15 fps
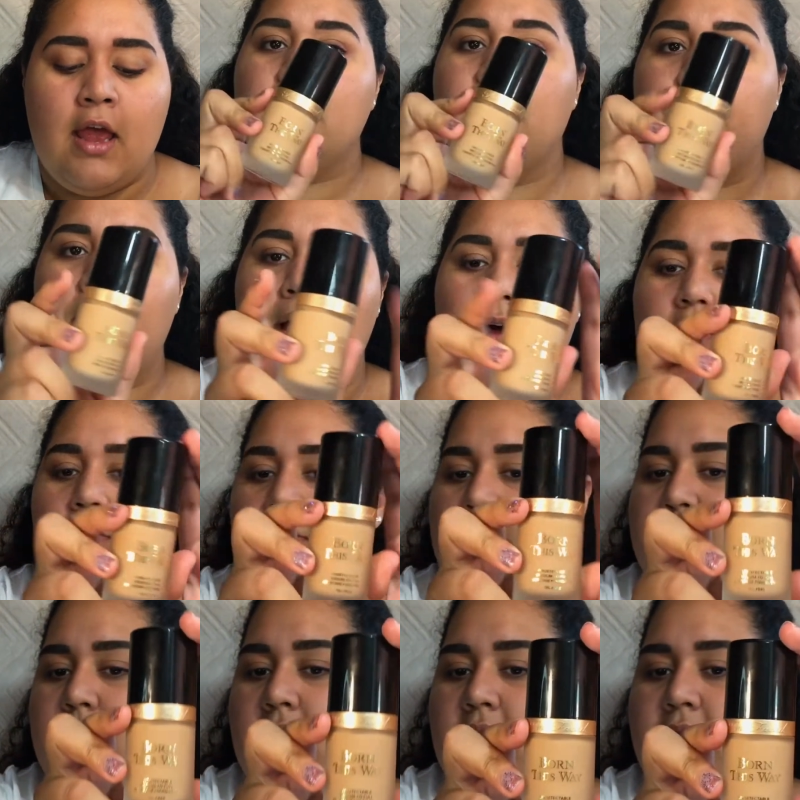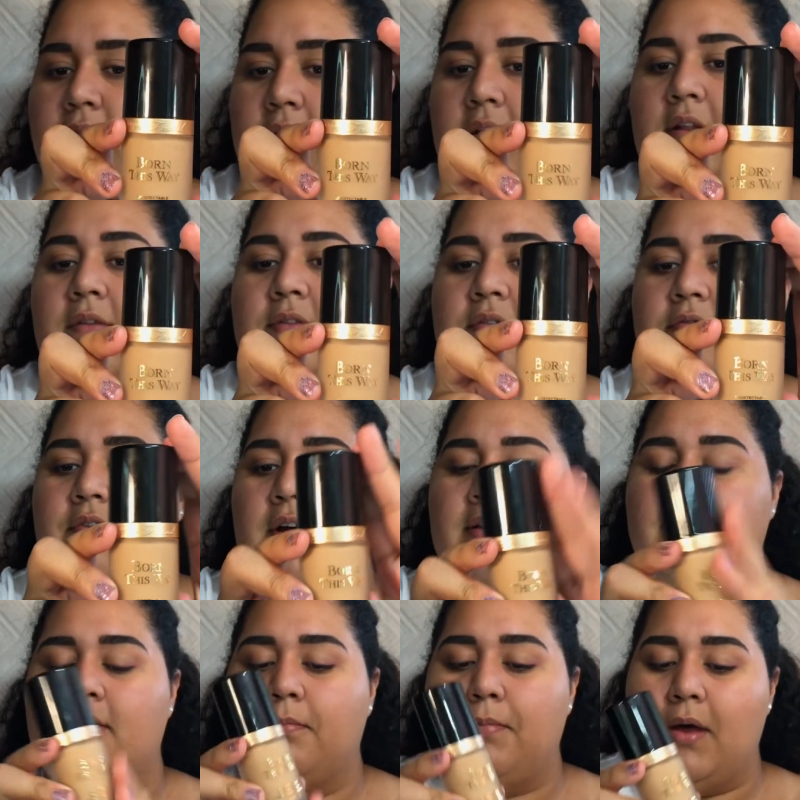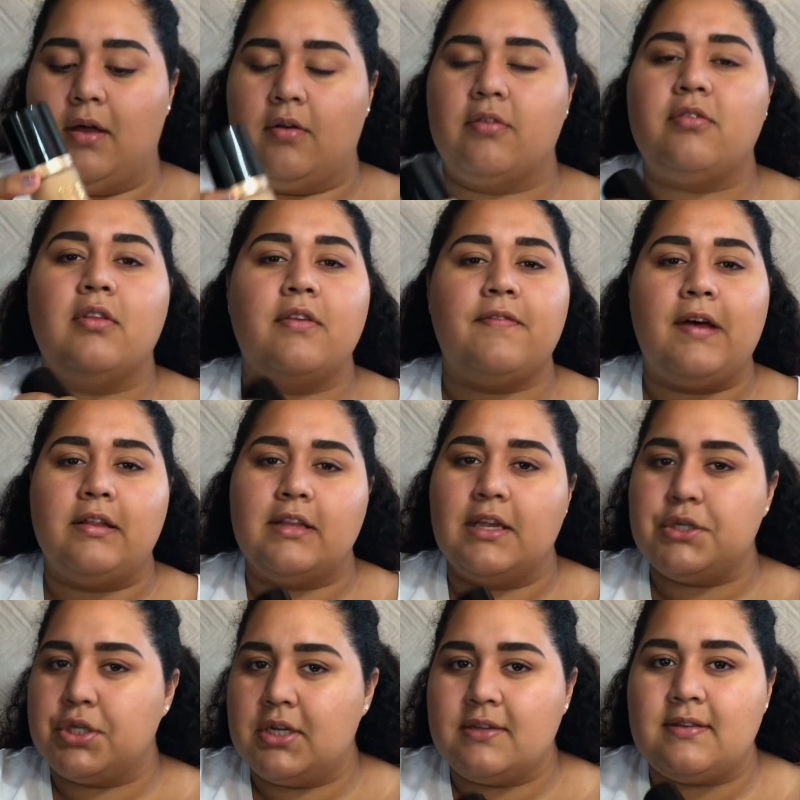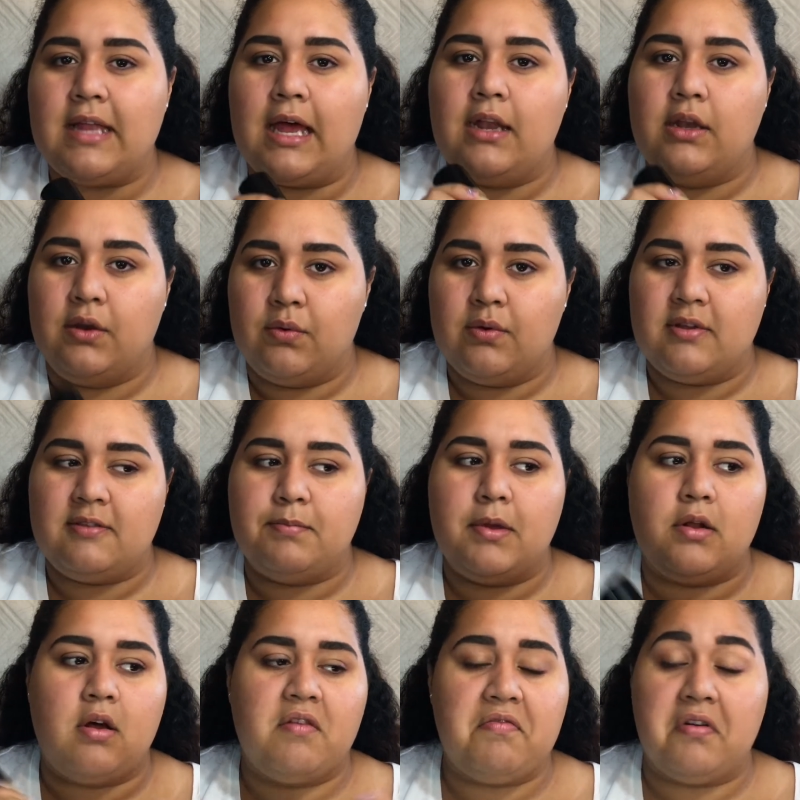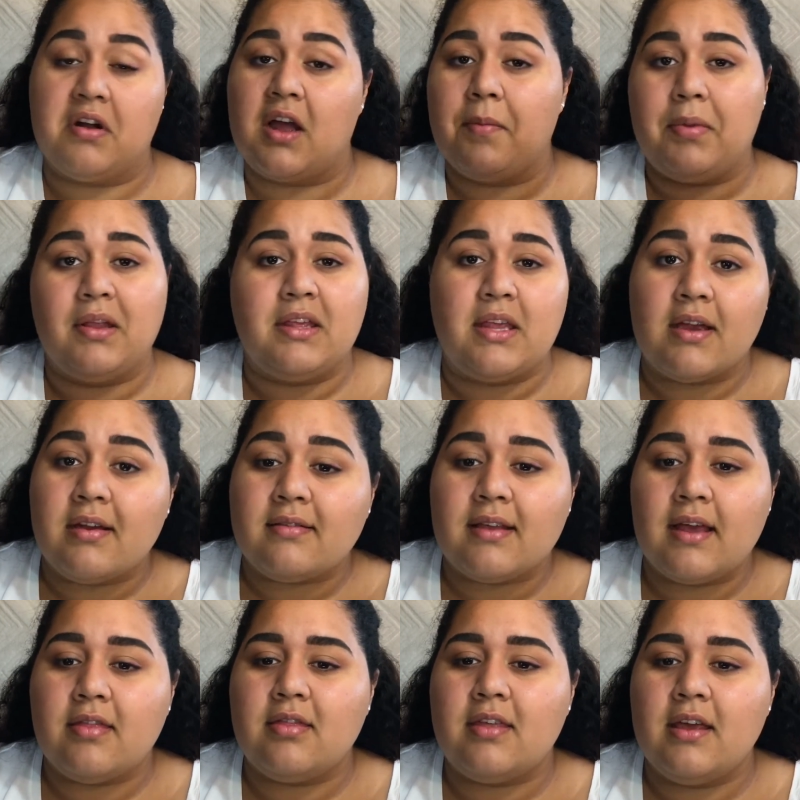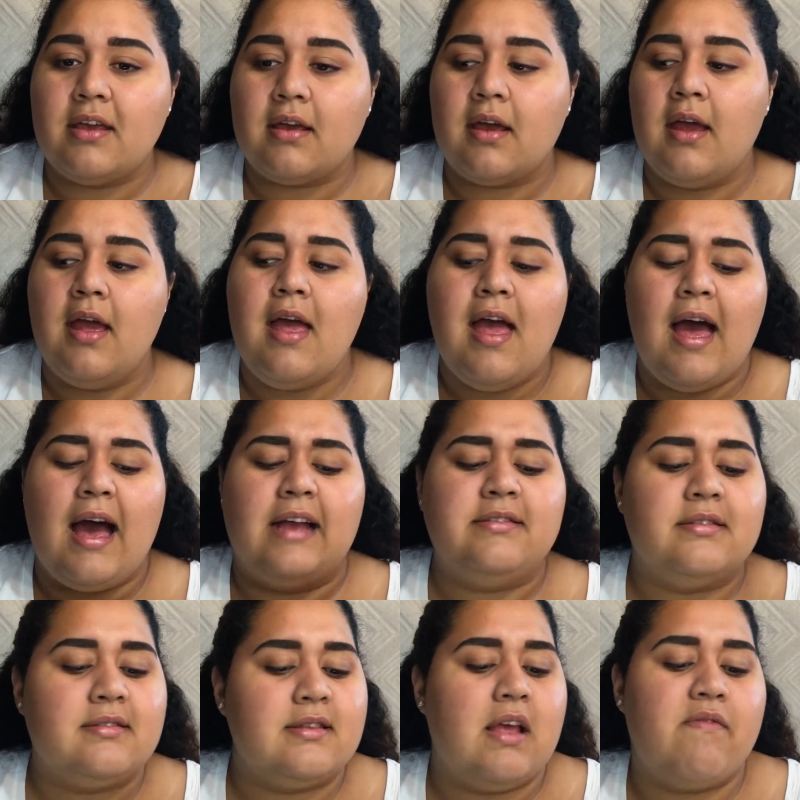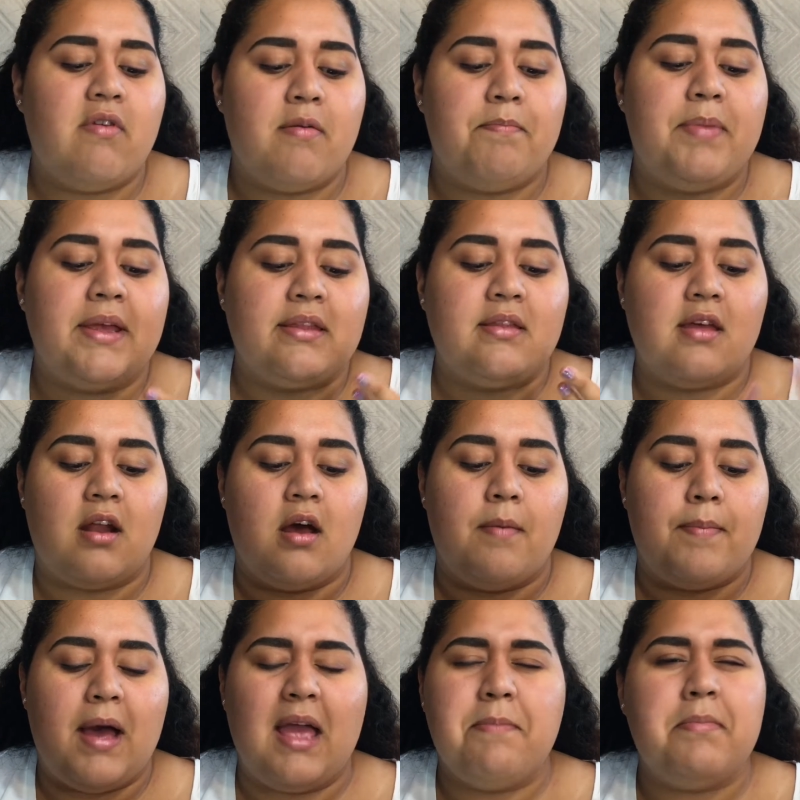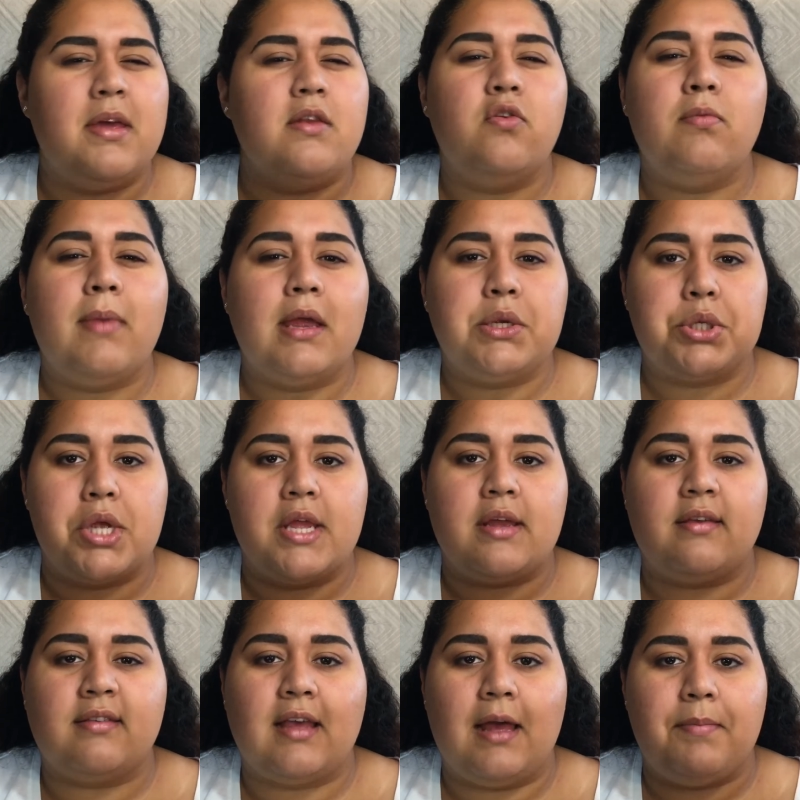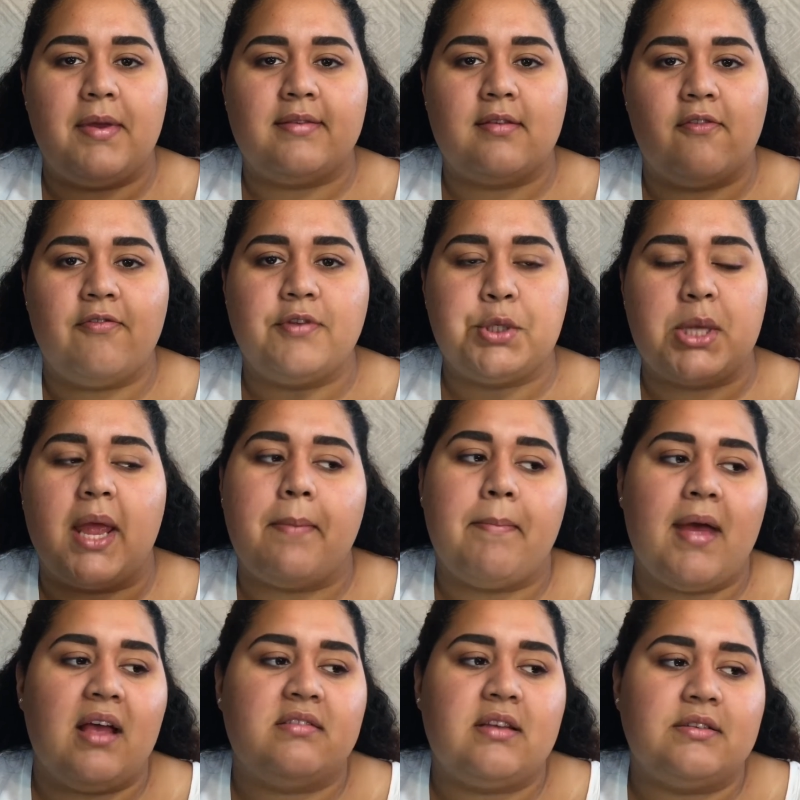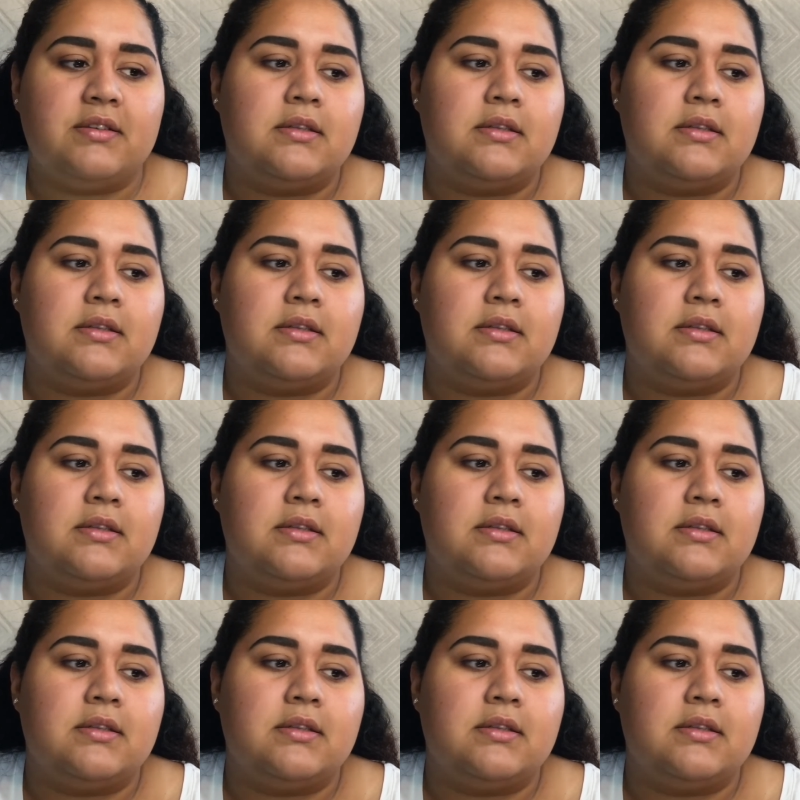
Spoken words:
The bottle is beautiful. I love the frosted bottle. So the foundation is not new. It's been on for a couple of years, I think. I just never picked it up. I've been knew my shade because I got myself shade match.